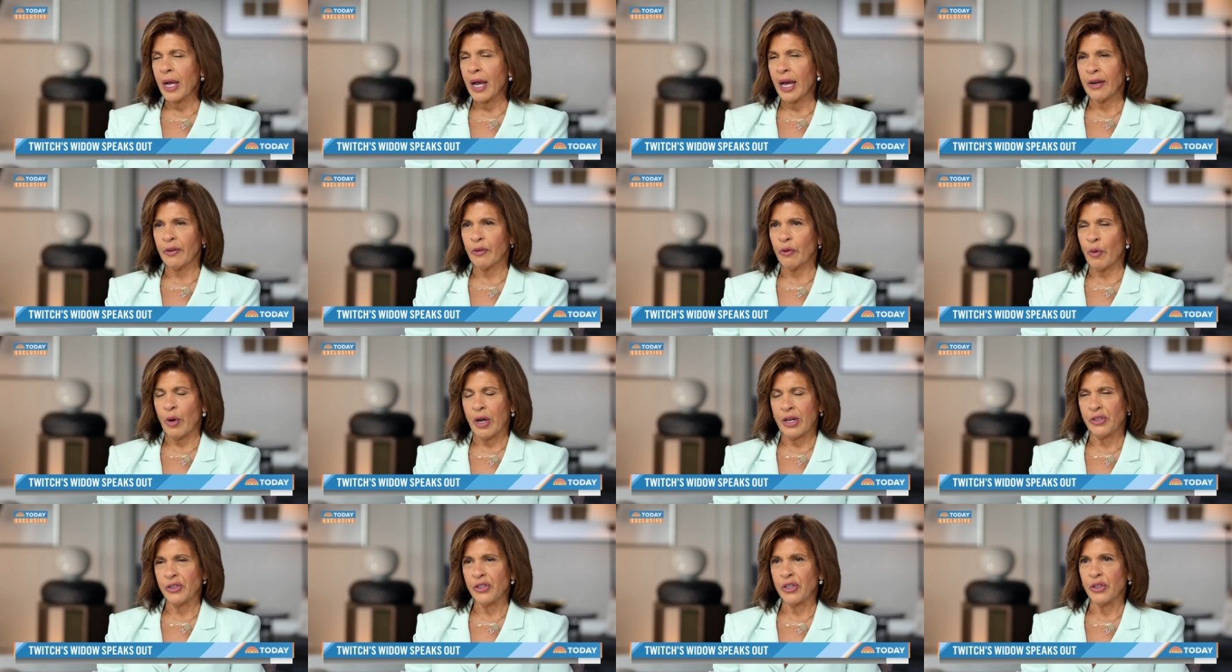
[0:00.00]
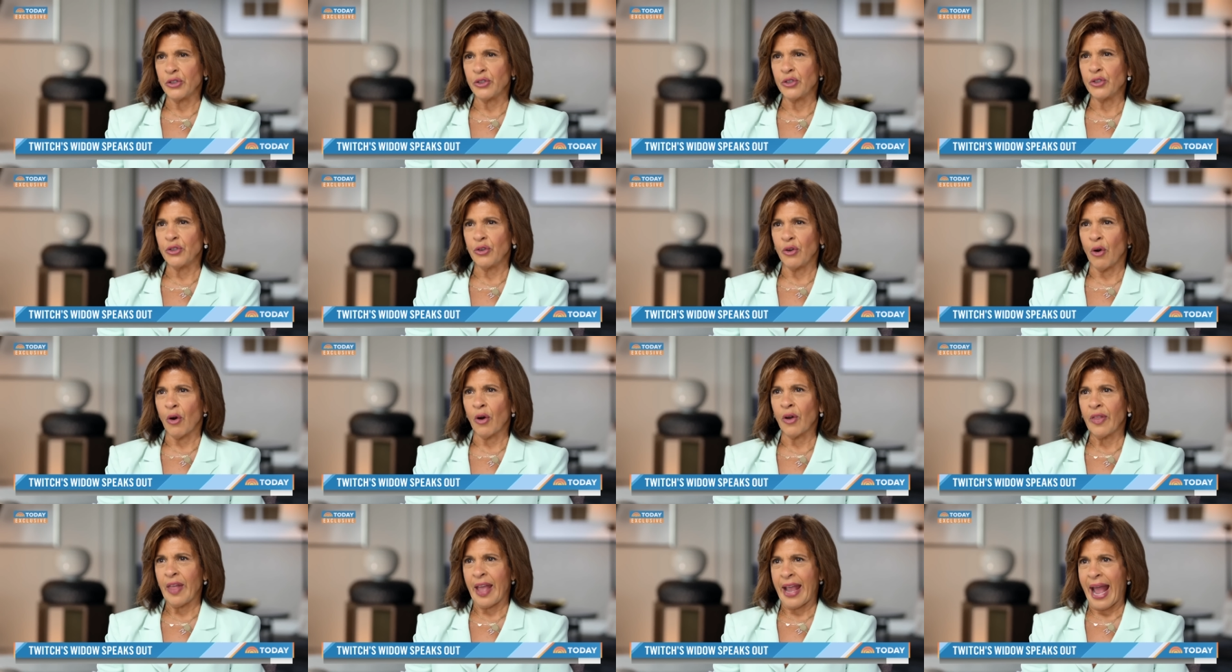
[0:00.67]
kind of questions
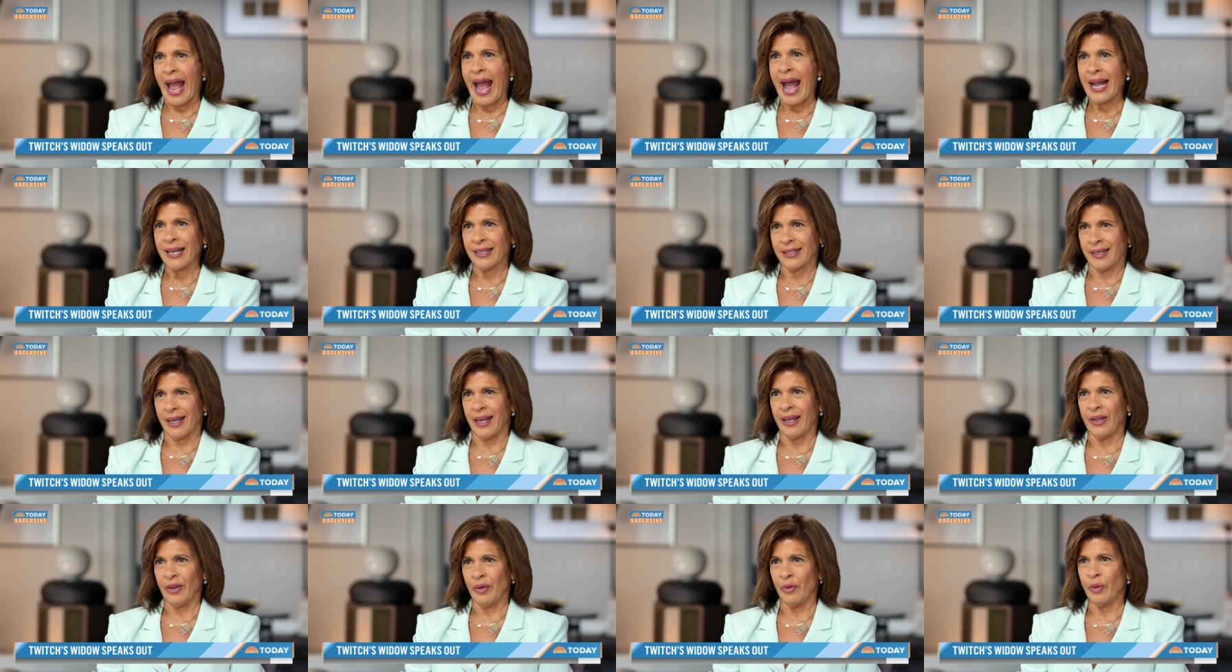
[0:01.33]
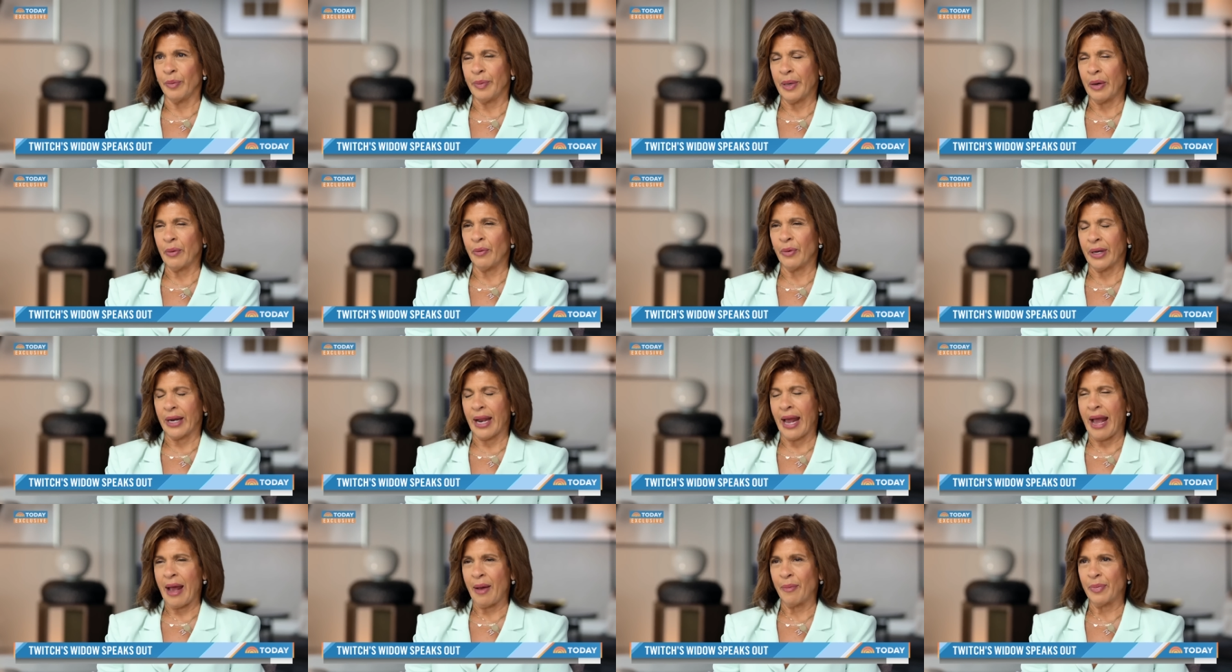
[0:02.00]
are they asking you about
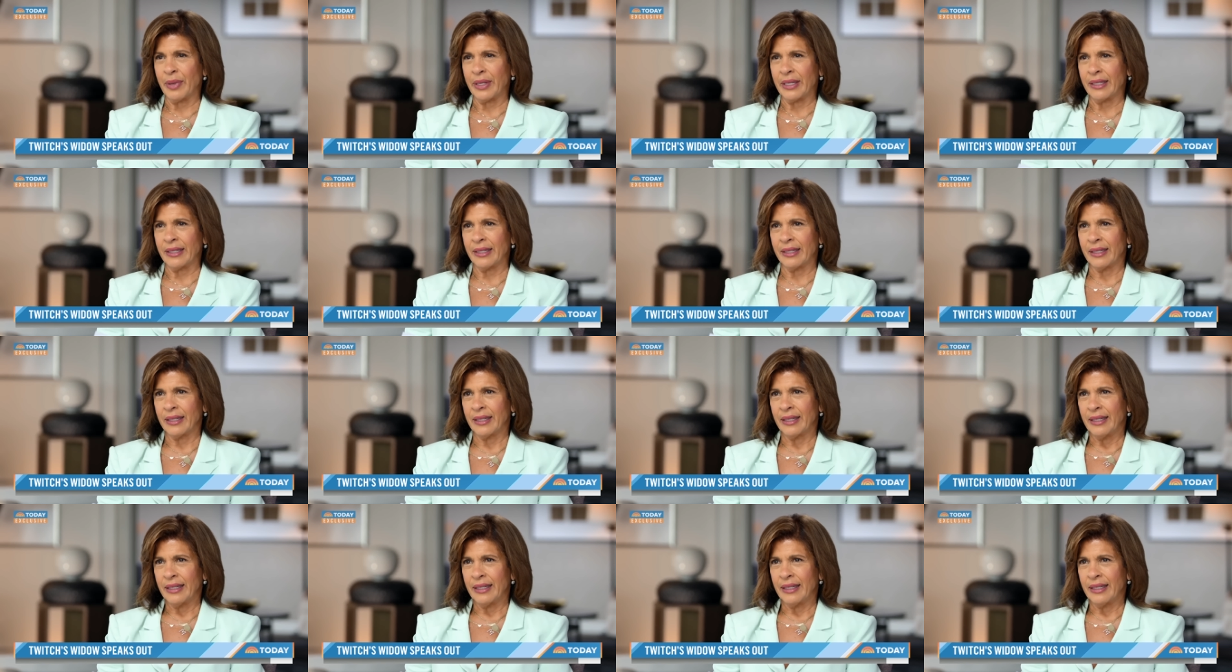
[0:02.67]
what happened?